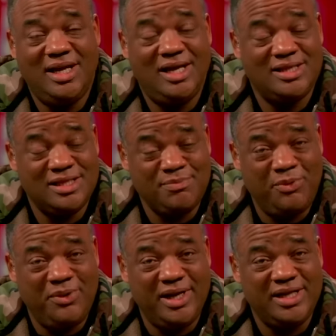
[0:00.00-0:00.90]
At this
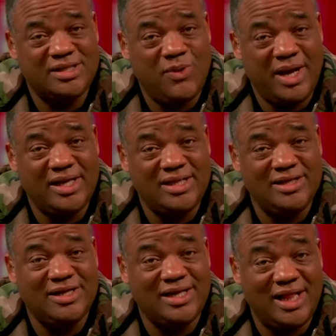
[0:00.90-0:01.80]
point, it's quite
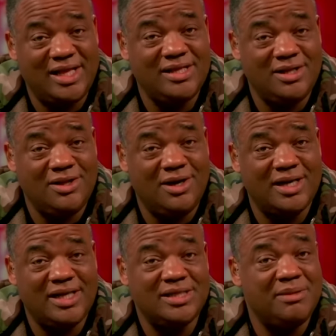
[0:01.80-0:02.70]
clear Caitlin Clark
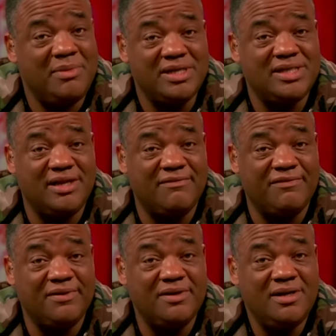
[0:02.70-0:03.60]
isn't much
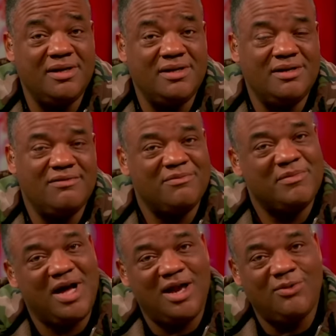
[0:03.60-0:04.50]
different from
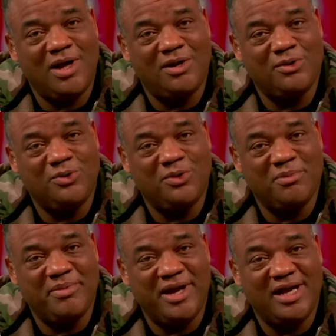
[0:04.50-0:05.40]
Colorado
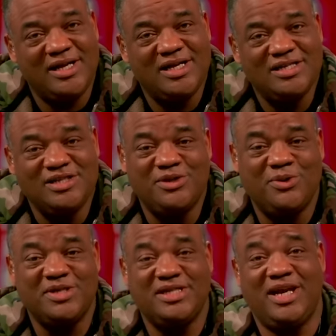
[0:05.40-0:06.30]
quarterback
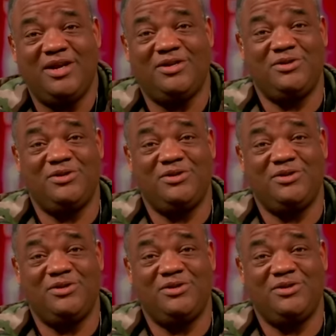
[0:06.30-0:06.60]
Shedeur Sanders.